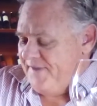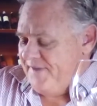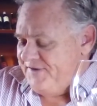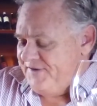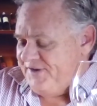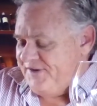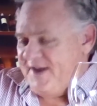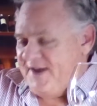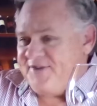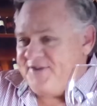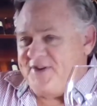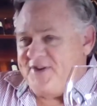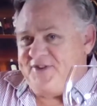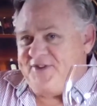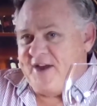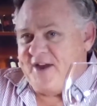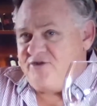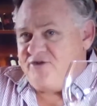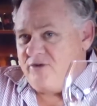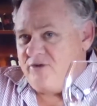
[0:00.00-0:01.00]
this is a
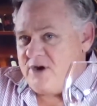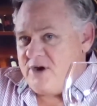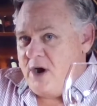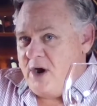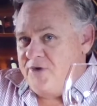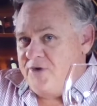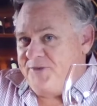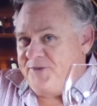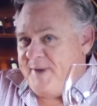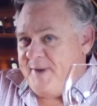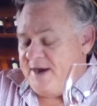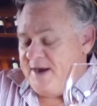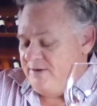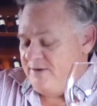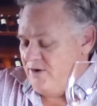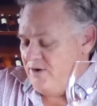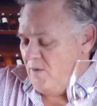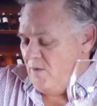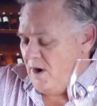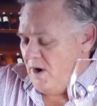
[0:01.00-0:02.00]
Central Coast
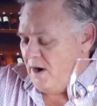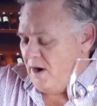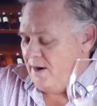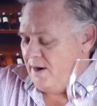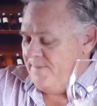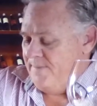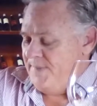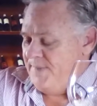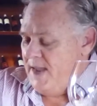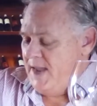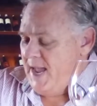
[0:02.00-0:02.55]
Pinot Noir,